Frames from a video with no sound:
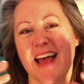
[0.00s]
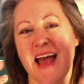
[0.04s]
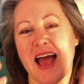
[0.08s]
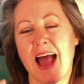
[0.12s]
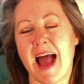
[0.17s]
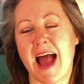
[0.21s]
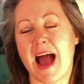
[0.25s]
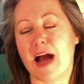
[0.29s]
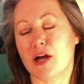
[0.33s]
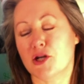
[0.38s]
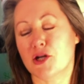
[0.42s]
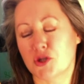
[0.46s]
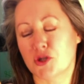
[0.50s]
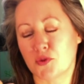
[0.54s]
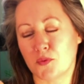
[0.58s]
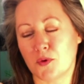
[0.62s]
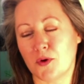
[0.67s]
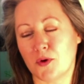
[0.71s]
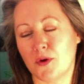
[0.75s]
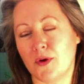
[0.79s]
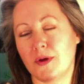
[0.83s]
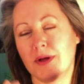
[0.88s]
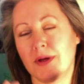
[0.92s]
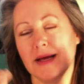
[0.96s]

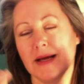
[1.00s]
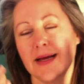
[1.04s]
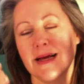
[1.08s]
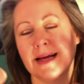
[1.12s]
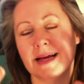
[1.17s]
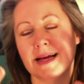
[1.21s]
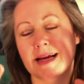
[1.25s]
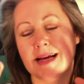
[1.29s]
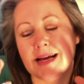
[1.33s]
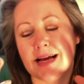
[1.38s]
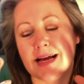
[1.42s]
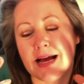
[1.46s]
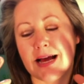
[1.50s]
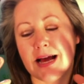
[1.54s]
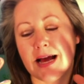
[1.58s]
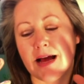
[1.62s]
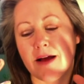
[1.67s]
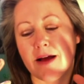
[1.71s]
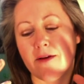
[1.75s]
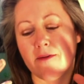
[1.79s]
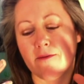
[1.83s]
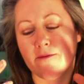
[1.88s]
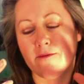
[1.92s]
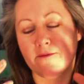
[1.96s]
actual
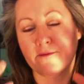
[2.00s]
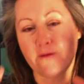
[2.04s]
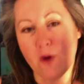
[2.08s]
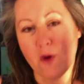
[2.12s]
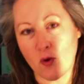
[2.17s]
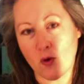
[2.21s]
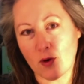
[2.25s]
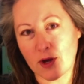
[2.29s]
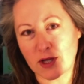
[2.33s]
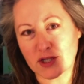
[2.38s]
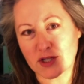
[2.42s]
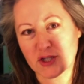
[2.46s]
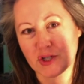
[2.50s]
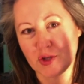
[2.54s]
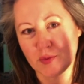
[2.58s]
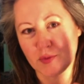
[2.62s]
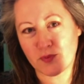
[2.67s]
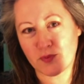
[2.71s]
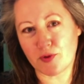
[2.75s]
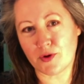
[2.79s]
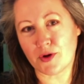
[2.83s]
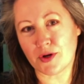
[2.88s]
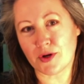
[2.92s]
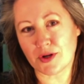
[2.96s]
focus you
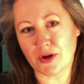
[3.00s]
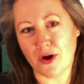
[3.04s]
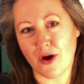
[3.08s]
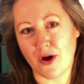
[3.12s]
put